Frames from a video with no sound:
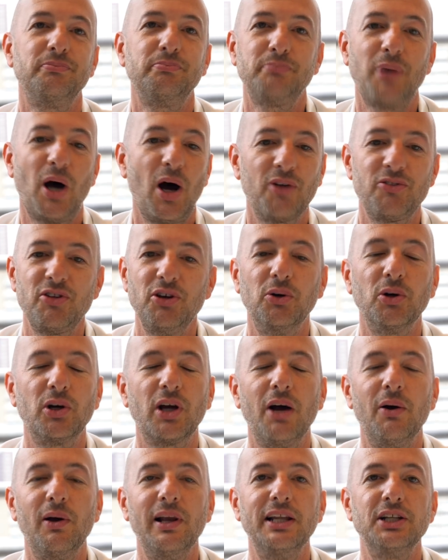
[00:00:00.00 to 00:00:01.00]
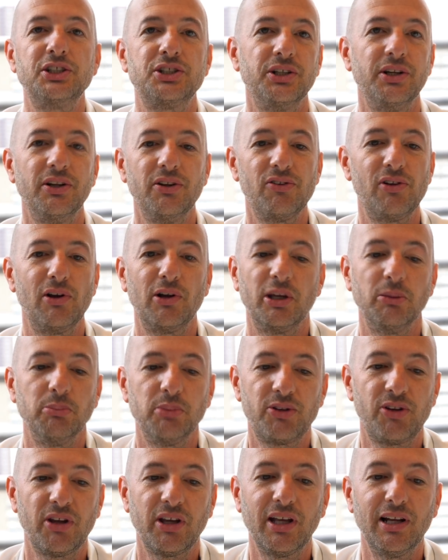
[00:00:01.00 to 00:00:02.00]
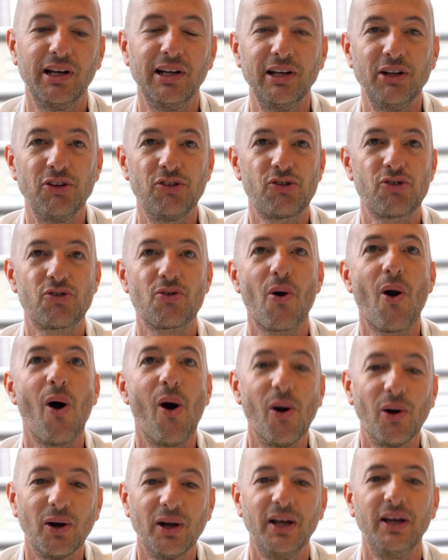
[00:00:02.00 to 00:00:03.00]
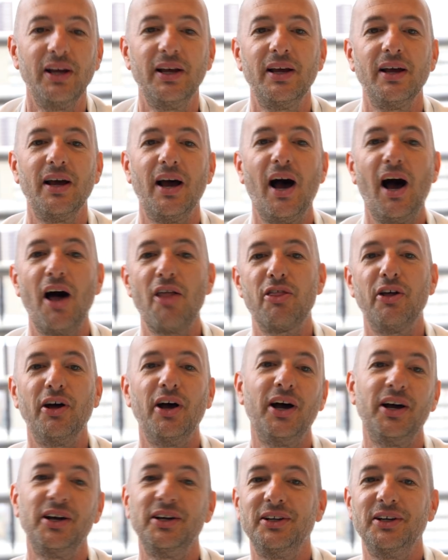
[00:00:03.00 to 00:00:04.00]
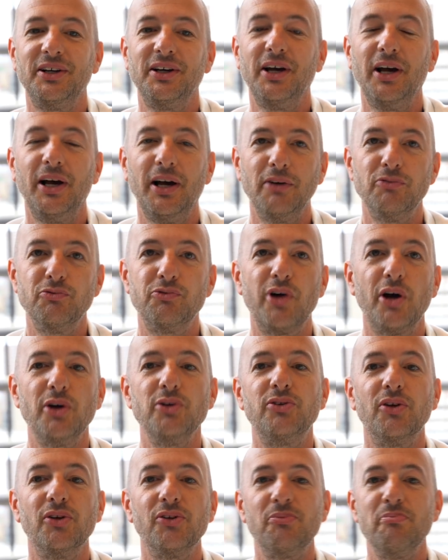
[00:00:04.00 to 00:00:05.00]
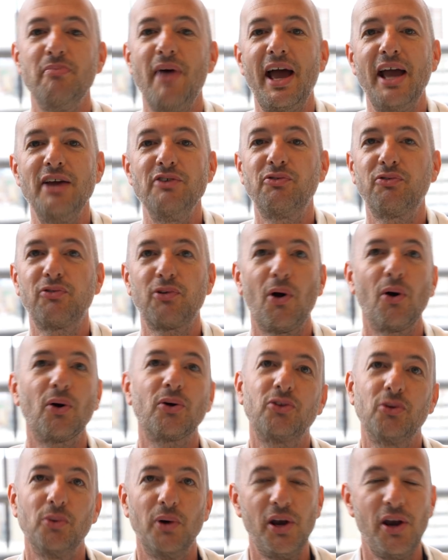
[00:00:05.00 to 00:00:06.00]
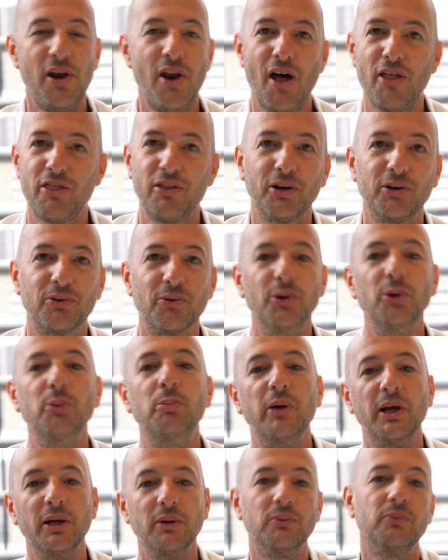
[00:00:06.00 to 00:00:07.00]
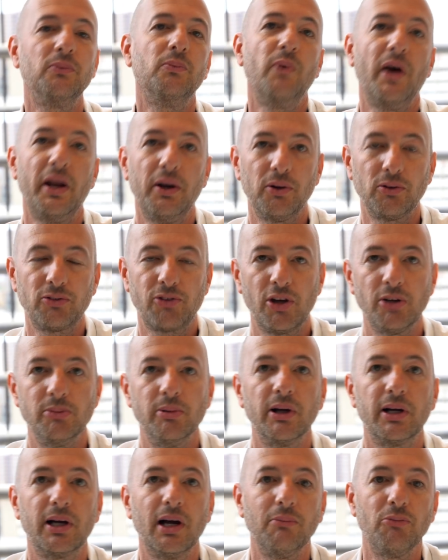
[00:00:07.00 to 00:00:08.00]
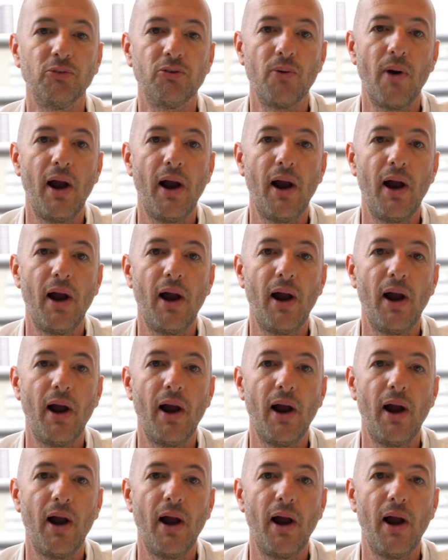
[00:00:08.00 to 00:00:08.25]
party or coalition is looking particularly strong, other voters may flock to another grouping when October comes